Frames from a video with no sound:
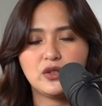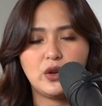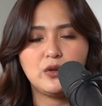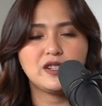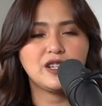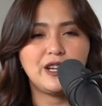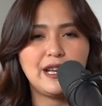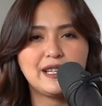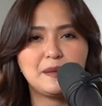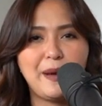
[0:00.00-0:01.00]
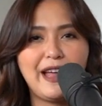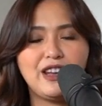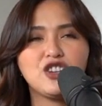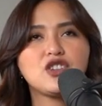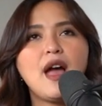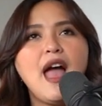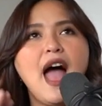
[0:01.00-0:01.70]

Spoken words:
So he was studying Spanish.